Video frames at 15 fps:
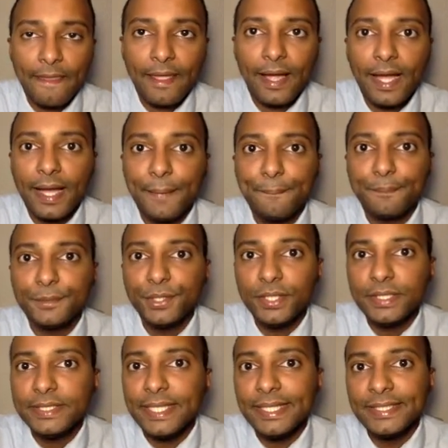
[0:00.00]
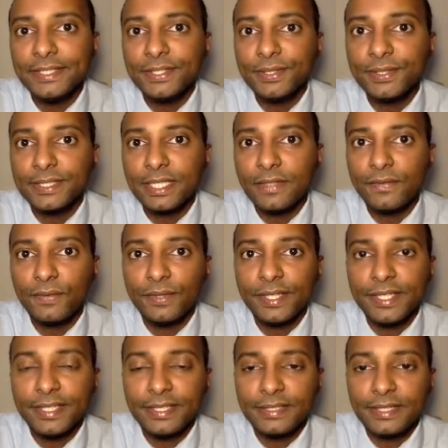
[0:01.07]
Um, you can test yourself with
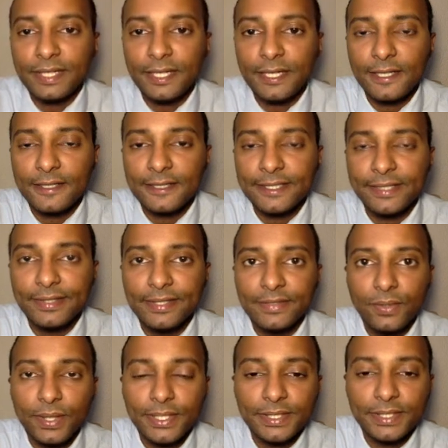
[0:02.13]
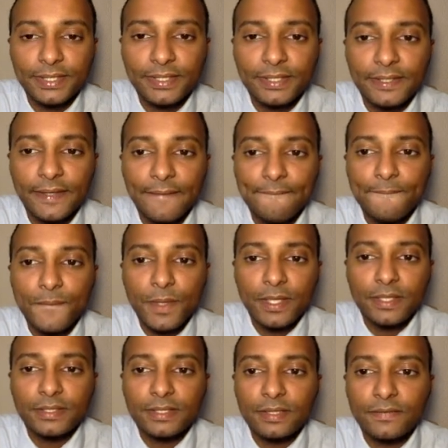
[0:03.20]
these uh, series of questions.
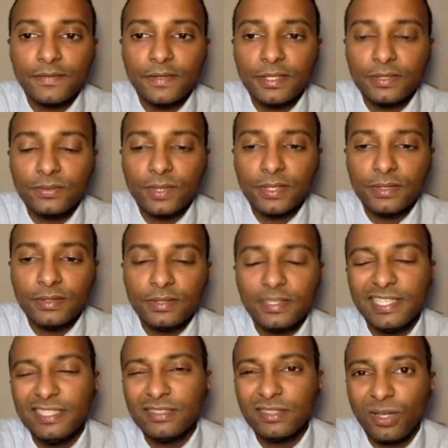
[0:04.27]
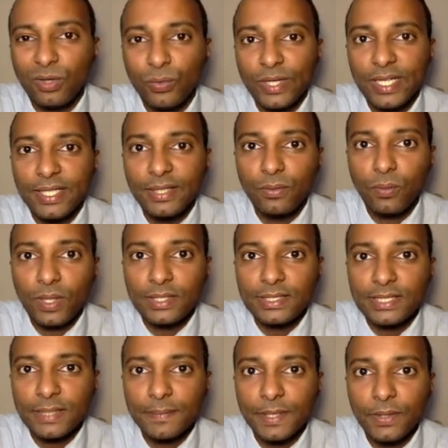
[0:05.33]
So the first one, these are not really
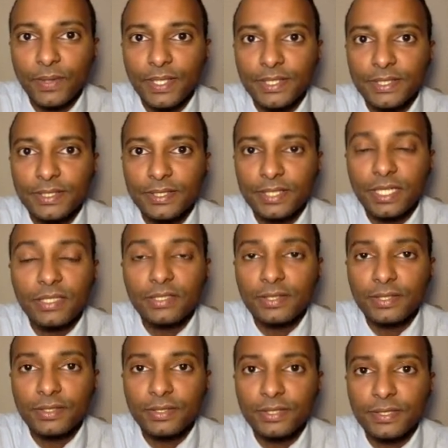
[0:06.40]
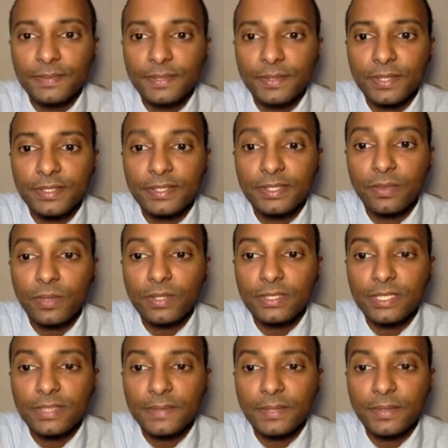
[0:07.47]
one-step equations. Uh, sorry, two-step equations, they are
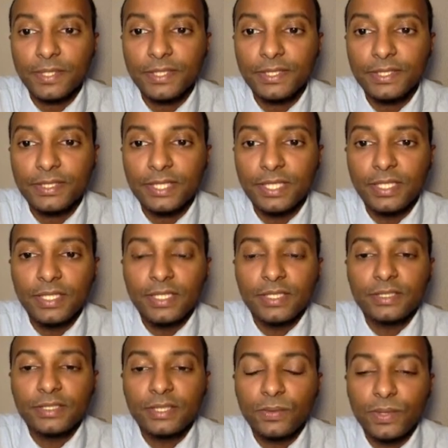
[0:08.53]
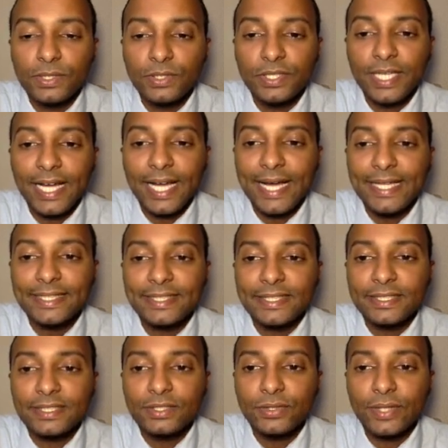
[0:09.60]
one-step equations. So what do you add
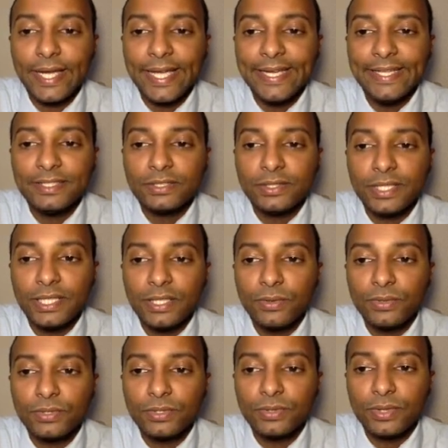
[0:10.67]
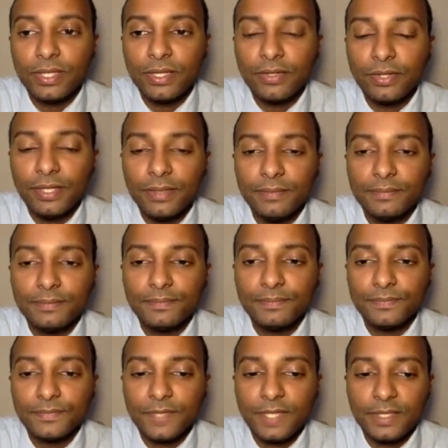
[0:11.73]
to 8 to equal to 23?
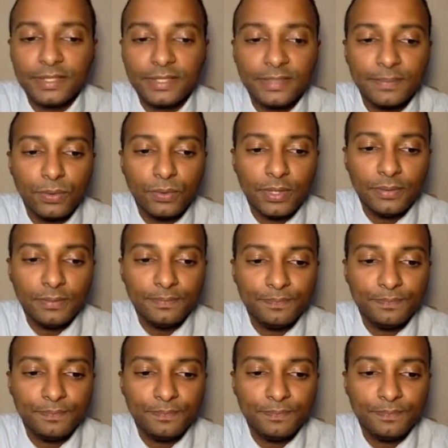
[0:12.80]
That's a simple one.